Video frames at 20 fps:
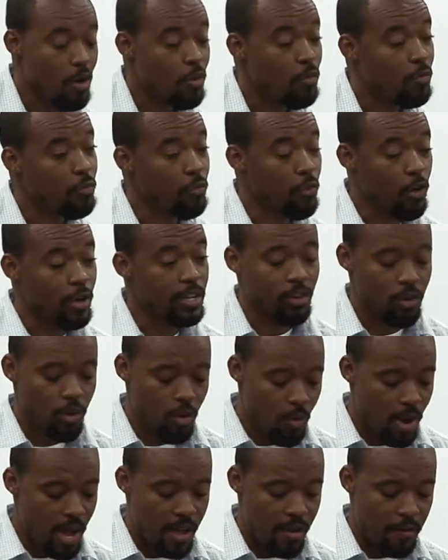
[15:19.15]
Falling
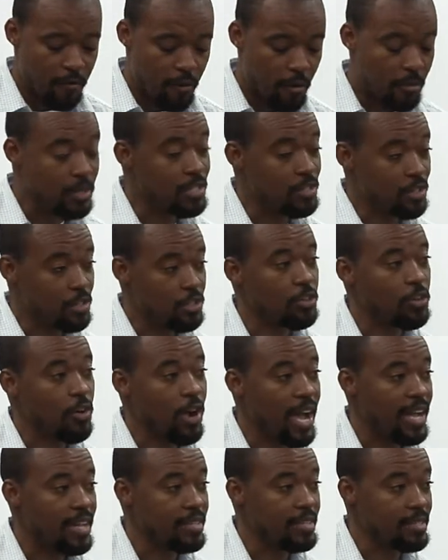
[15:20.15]
away from Jesus
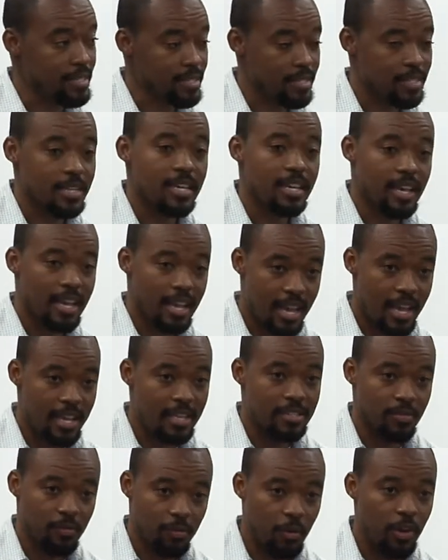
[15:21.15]
Christ
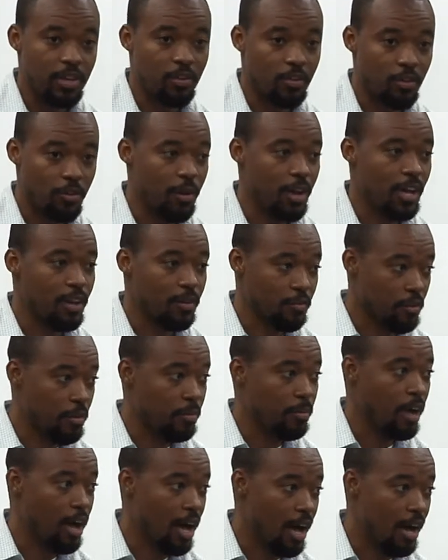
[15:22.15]
is falling away
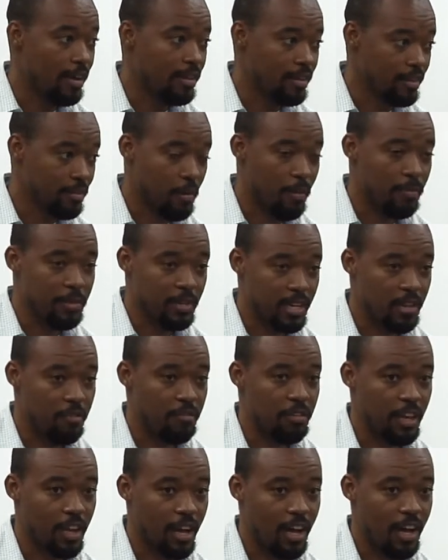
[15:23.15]
from God, from the
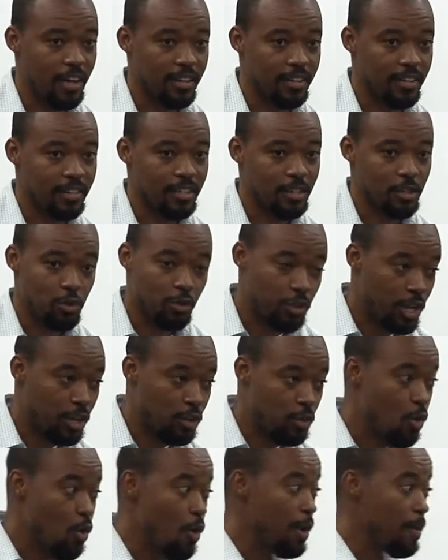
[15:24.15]
living God. You think
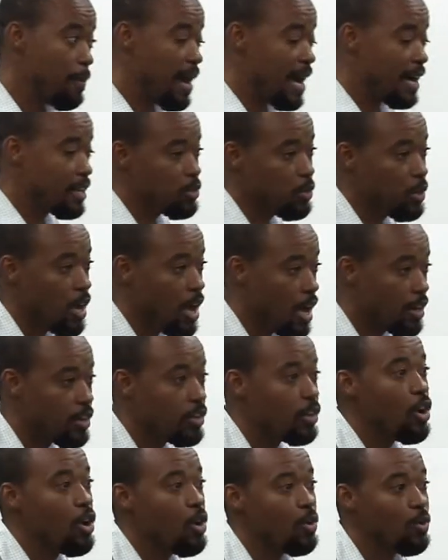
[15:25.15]
you're going back to God?
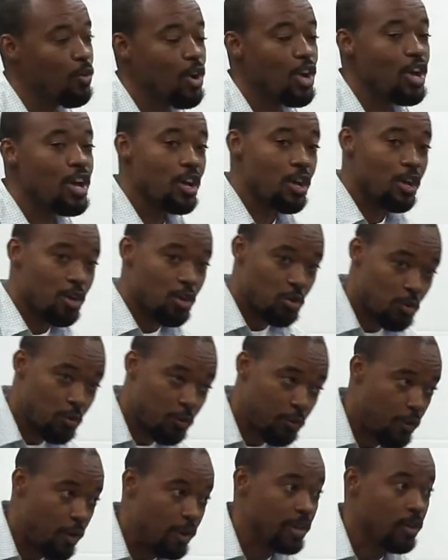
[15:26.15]
No, you're
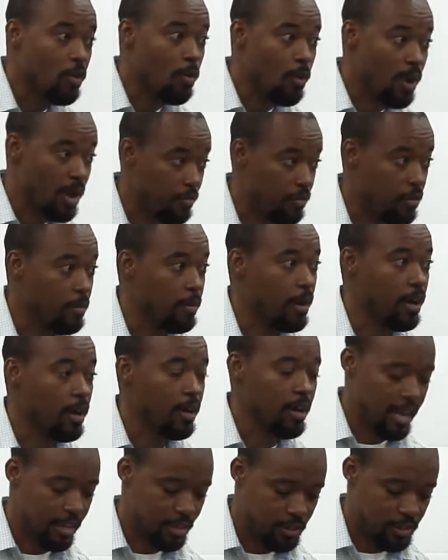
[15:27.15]
falling away from
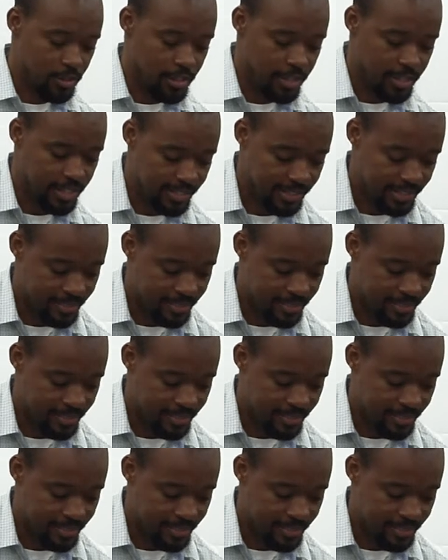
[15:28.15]
God, actually.